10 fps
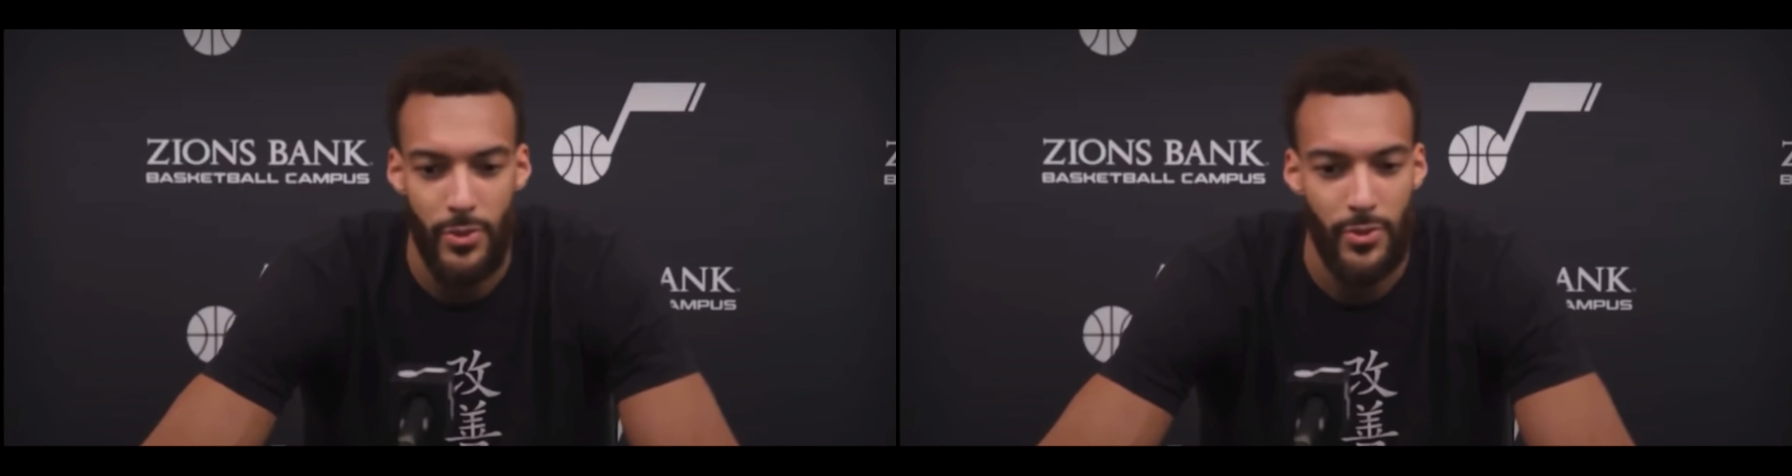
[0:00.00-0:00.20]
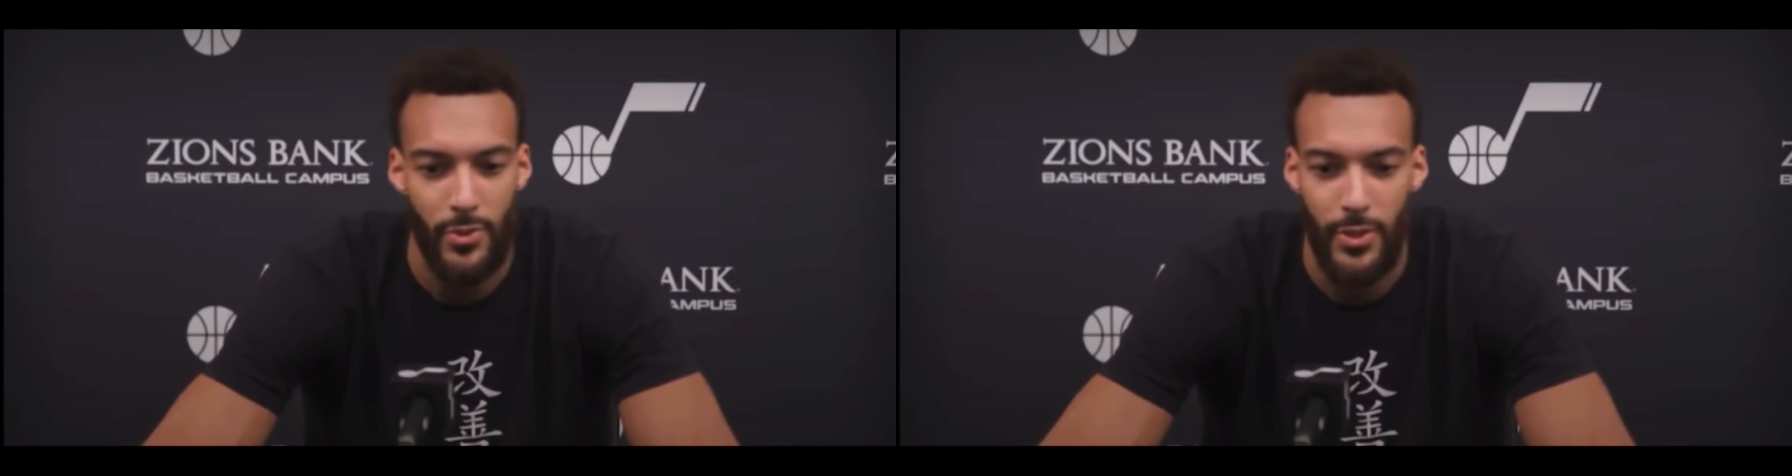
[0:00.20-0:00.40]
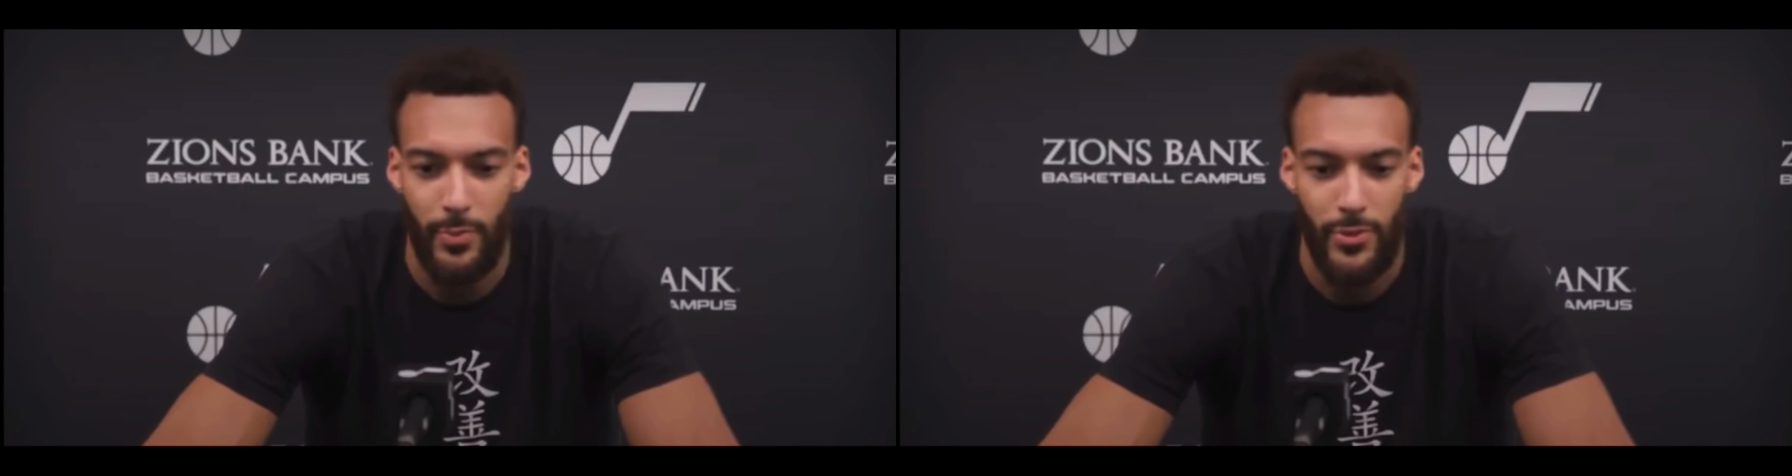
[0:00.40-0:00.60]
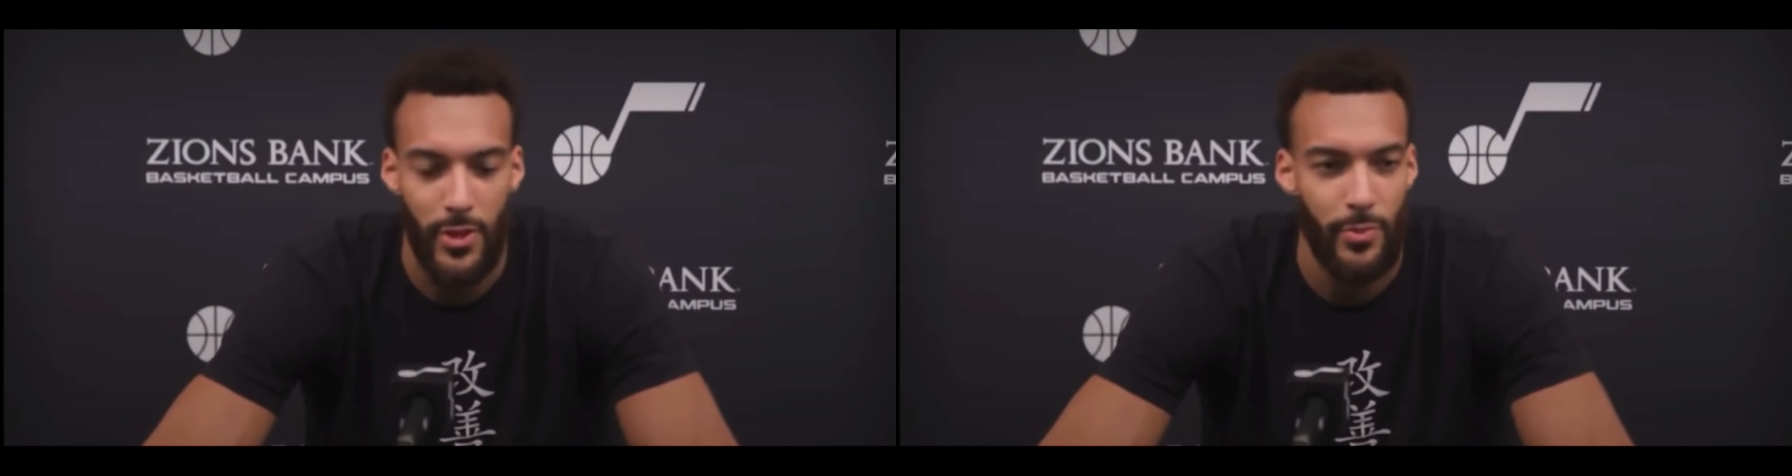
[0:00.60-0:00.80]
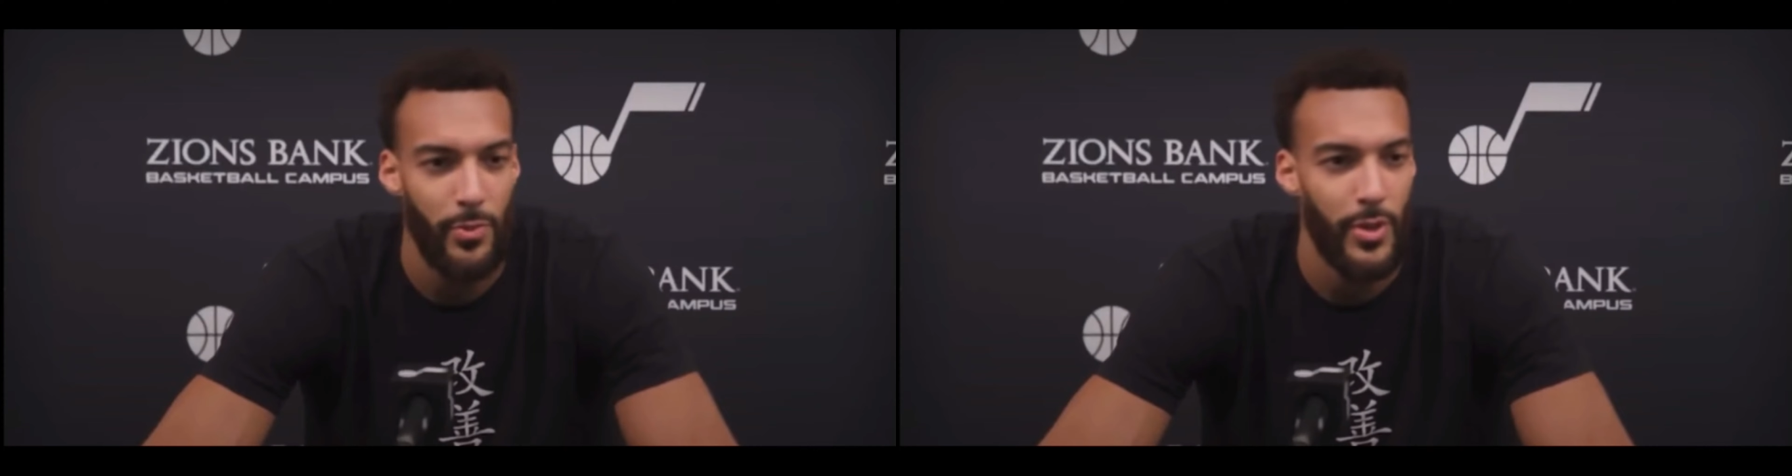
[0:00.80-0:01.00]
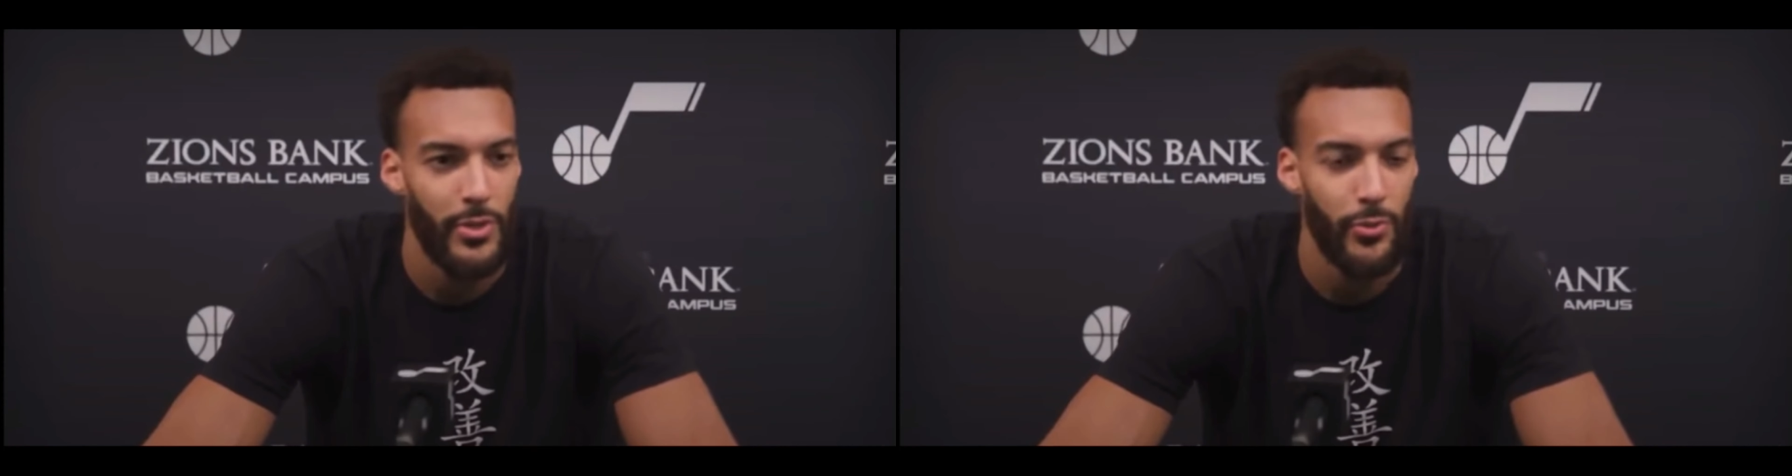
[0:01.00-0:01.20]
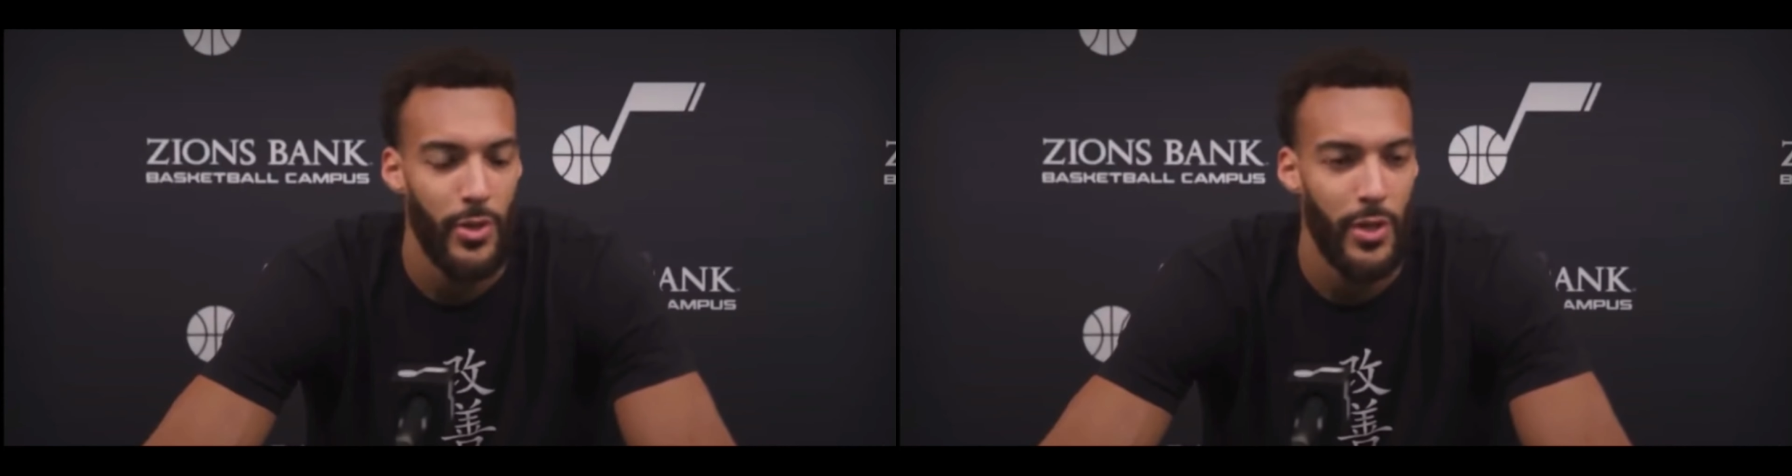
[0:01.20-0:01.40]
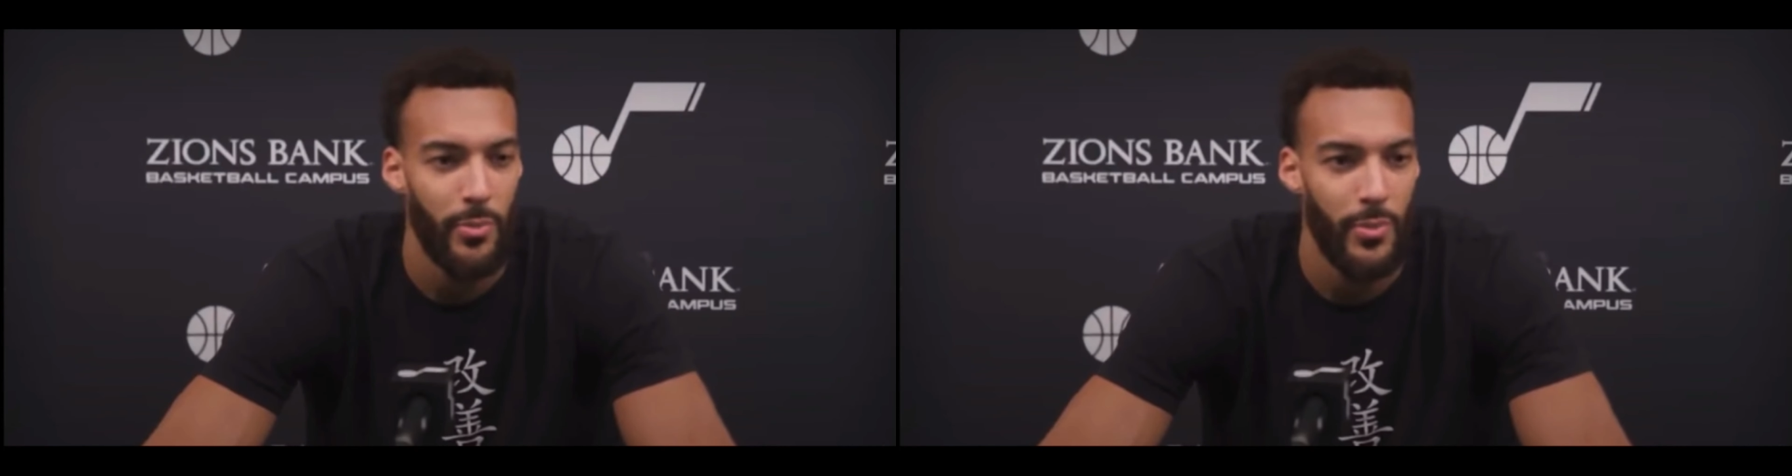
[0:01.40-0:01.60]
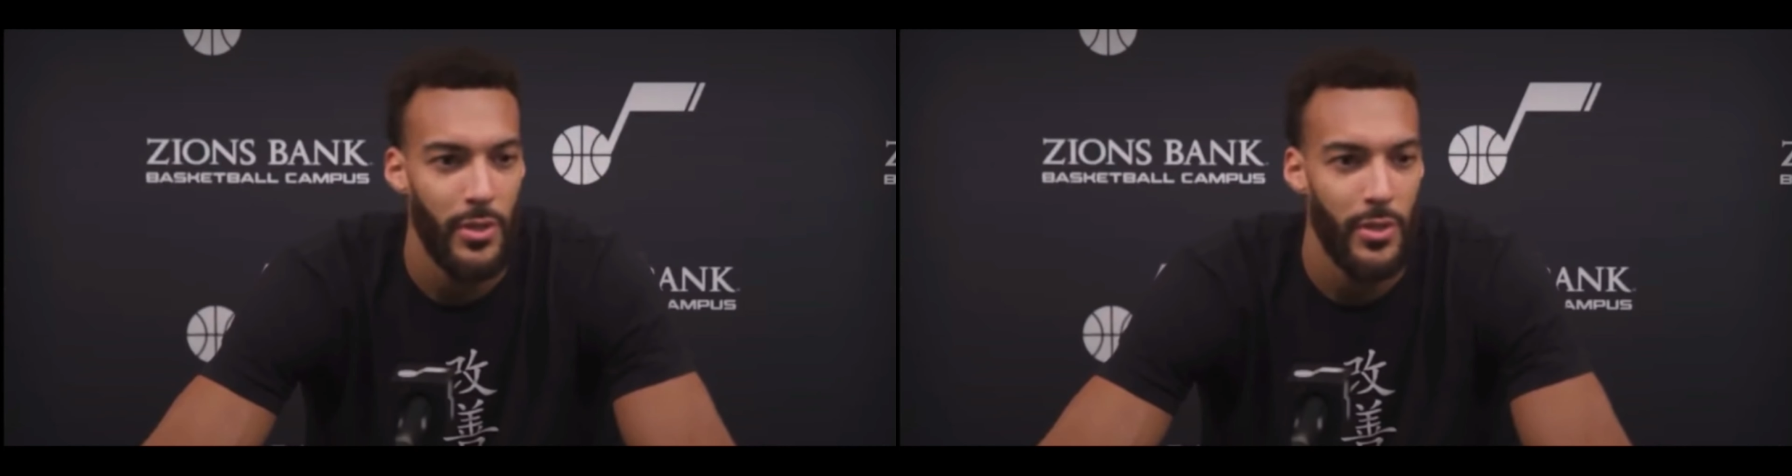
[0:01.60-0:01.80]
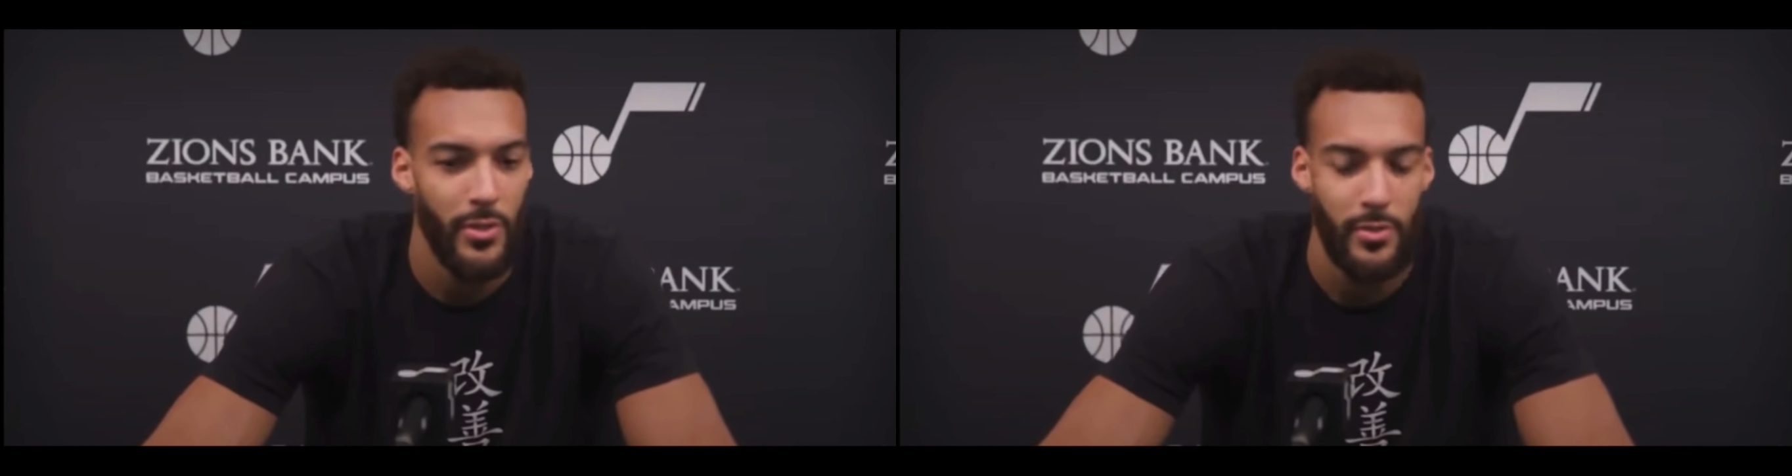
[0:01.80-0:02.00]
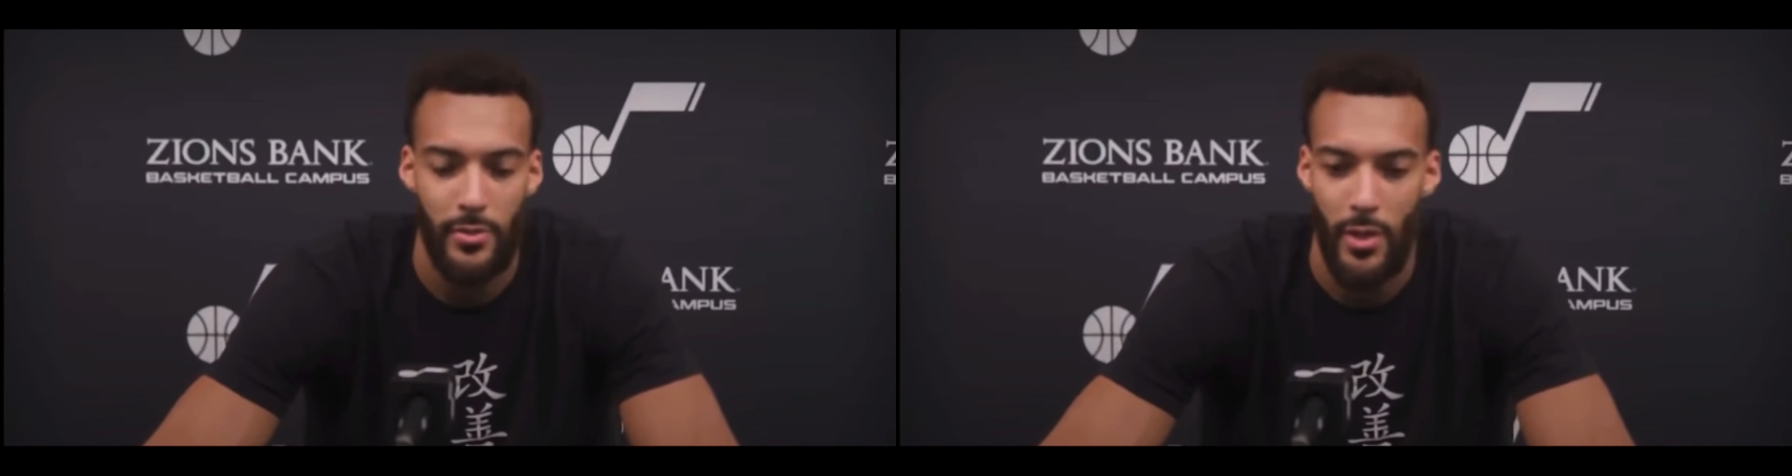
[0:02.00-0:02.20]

I'm just gonna keep trying to be the best Rudy I can be,